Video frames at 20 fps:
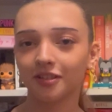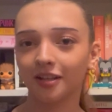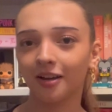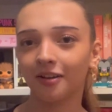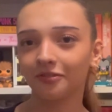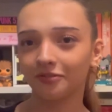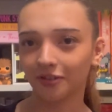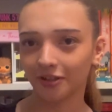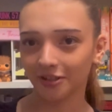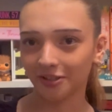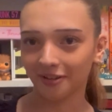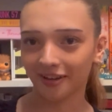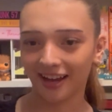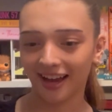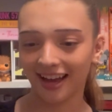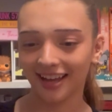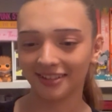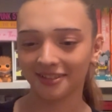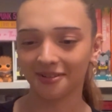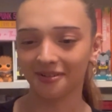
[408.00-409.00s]
up for you
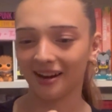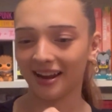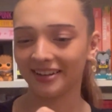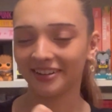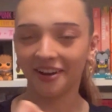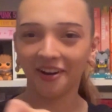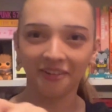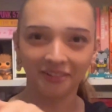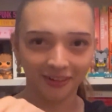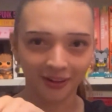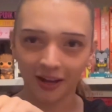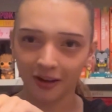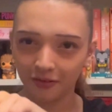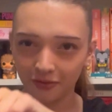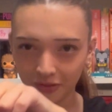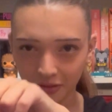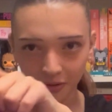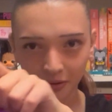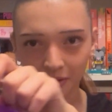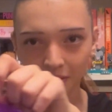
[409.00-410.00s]
guys who I know love
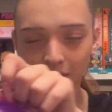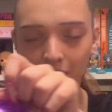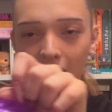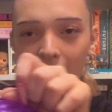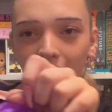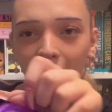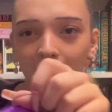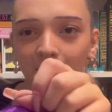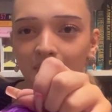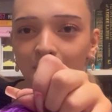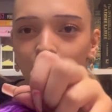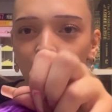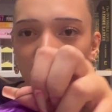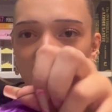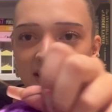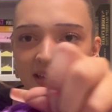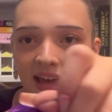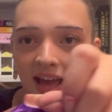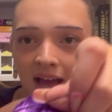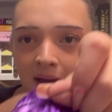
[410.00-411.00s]
the
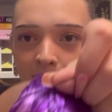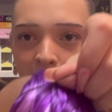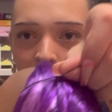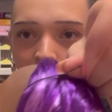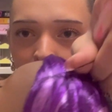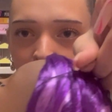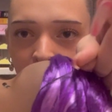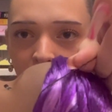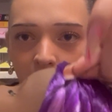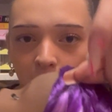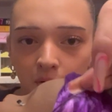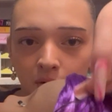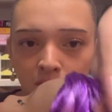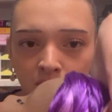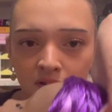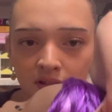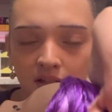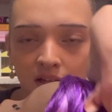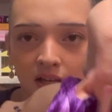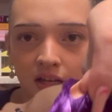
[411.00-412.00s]
wig cap
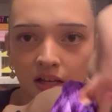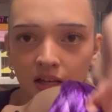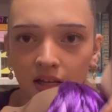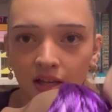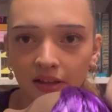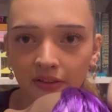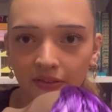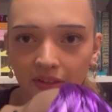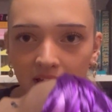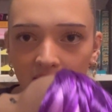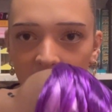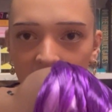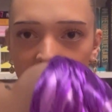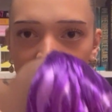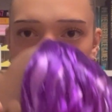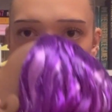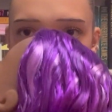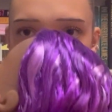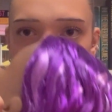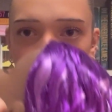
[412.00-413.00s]
removals. The
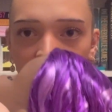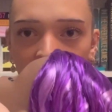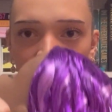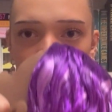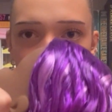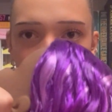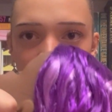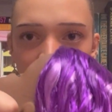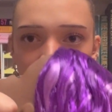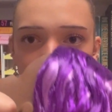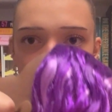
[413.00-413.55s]
hair net.